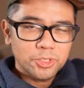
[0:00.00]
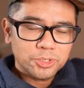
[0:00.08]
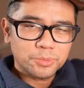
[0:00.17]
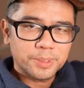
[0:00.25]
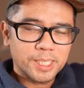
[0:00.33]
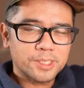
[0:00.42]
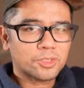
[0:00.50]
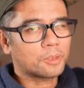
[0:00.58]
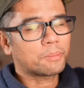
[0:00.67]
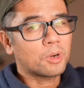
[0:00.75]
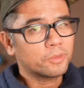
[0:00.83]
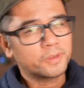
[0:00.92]
use with this are
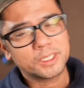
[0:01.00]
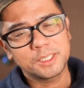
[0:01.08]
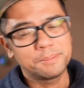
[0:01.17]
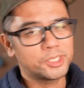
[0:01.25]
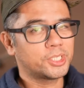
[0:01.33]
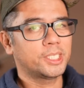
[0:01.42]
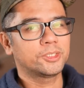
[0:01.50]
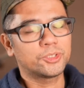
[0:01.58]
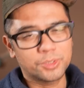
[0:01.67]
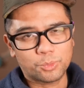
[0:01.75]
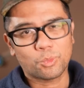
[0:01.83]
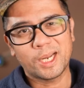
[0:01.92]
perfectly machined
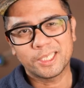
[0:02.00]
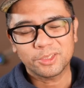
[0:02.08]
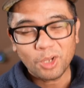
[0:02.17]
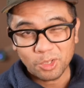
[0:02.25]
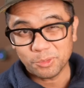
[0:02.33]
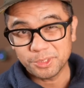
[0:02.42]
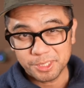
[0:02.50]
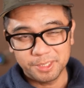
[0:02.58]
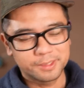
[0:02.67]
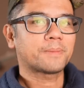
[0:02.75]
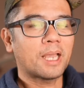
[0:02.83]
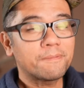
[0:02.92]
to the right
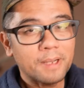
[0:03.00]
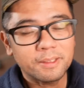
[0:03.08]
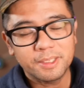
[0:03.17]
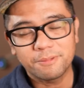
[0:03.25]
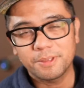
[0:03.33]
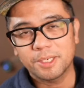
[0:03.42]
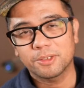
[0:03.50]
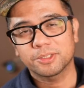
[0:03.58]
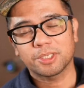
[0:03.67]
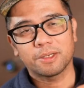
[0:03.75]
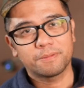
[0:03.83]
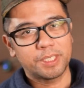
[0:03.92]
tolerances. I found the
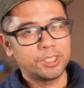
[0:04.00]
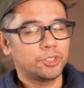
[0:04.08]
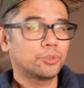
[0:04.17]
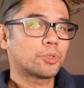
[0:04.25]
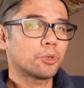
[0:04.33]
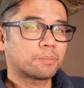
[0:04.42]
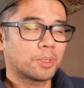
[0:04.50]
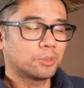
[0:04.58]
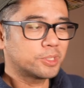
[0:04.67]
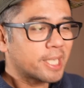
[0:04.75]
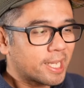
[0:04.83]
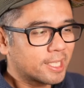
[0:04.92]
fingers of the new GoPro
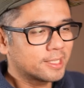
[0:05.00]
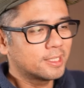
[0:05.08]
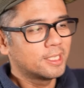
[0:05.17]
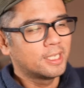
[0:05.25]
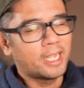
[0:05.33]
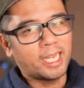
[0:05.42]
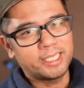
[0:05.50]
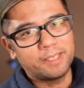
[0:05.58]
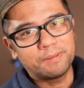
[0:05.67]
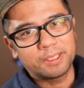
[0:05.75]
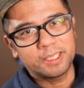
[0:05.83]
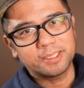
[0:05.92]
10 and
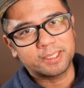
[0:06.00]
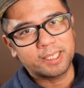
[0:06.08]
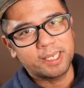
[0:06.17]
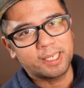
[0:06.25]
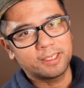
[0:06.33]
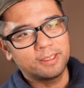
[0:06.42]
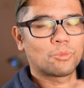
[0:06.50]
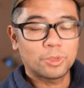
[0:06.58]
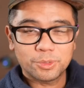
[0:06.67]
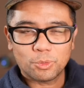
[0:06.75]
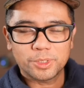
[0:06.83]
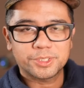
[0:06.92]
even this thing
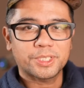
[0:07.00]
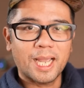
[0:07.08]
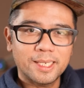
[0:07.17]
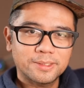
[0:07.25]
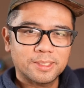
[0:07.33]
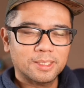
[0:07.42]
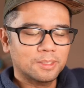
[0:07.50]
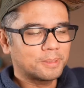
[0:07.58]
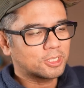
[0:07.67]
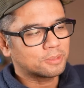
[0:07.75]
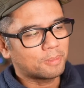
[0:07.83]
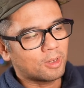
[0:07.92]
were, were sized a little
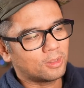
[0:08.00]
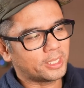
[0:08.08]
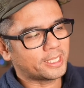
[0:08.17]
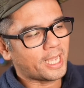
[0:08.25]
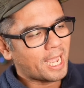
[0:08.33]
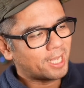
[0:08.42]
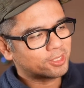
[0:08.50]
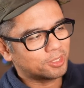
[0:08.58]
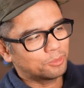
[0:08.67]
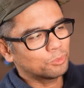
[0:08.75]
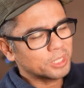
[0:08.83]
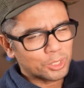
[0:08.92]
bit small and I had
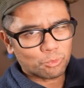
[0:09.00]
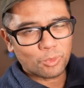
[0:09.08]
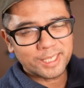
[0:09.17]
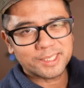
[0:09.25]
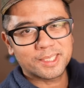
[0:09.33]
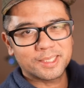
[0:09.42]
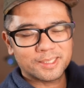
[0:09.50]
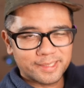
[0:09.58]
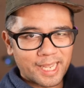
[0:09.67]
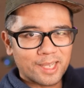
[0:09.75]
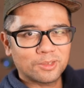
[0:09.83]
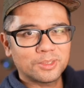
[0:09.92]
to really wrench this
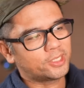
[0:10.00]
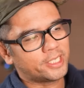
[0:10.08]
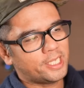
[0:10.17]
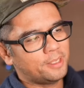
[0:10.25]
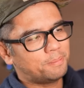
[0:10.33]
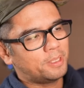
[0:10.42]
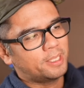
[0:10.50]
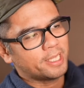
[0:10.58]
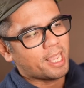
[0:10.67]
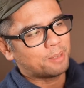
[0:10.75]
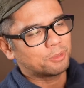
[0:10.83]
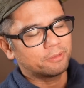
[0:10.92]
down to keep the
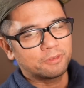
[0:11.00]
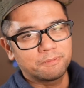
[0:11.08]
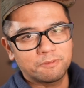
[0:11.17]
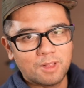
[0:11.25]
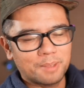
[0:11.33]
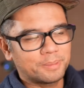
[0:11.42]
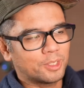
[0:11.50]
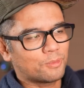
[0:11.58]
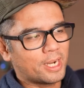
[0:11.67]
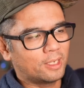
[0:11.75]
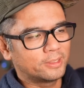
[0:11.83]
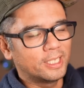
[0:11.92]
camera from flopping
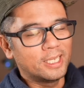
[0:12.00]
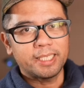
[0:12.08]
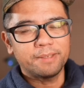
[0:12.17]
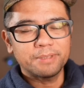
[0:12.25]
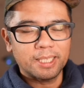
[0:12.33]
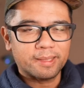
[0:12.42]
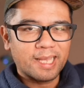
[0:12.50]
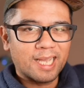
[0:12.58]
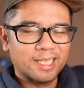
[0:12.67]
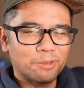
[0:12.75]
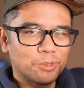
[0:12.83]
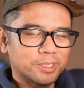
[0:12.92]
around. And even at
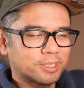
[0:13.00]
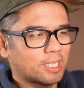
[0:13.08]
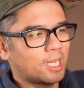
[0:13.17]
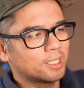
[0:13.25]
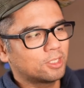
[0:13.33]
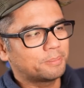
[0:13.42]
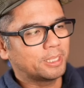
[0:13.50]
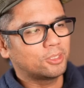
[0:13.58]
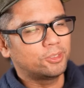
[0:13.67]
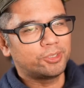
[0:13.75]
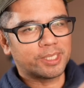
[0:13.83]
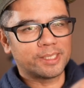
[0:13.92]
that, it was a little bit
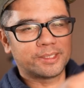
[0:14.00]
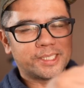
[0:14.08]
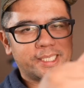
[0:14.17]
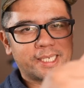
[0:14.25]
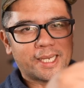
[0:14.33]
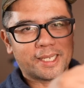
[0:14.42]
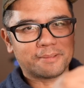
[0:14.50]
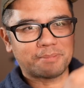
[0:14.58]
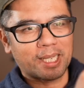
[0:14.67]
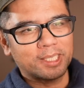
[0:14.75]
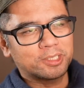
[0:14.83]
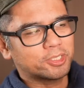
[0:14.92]
loose. You can see I,
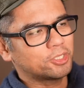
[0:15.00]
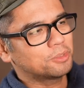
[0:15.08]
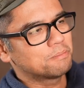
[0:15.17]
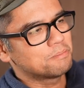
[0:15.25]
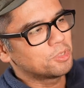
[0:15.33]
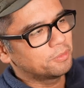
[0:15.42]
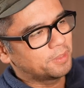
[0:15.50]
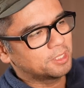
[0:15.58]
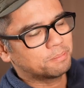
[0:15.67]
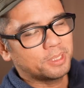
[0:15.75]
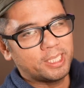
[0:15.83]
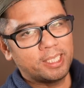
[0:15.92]
I can still move
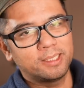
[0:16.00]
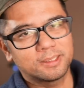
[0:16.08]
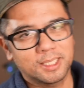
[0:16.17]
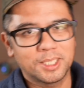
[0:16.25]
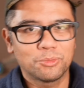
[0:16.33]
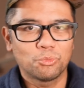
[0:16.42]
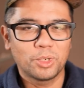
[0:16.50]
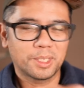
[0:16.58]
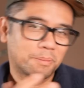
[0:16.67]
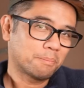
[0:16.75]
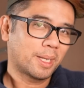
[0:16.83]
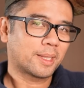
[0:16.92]
this pretty easily
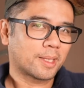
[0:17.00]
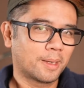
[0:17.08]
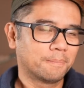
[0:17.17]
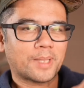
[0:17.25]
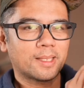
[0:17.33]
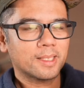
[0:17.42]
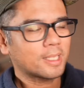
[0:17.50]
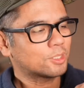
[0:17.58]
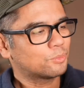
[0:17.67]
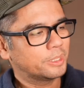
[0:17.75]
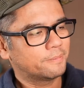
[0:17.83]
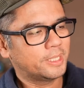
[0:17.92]
with my thumb. I think
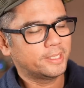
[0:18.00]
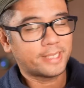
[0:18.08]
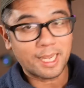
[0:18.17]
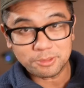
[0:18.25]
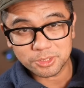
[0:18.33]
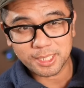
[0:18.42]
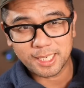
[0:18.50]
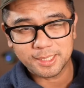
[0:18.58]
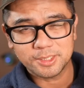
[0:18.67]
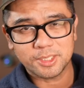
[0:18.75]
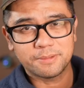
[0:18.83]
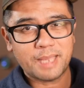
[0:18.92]
that's one of the
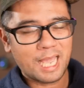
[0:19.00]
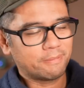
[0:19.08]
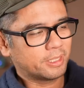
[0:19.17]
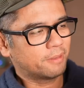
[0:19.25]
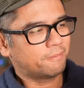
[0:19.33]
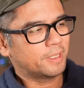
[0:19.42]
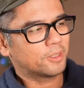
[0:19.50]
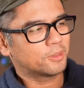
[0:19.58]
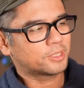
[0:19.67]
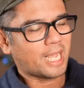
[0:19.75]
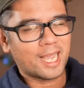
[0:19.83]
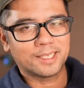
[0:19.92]
downsides of having the
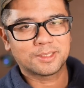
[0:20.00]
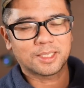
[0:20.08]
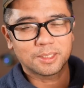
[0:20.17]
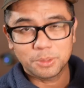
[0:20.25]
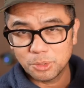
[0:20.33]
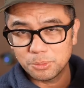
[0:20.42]
fingers as aluminum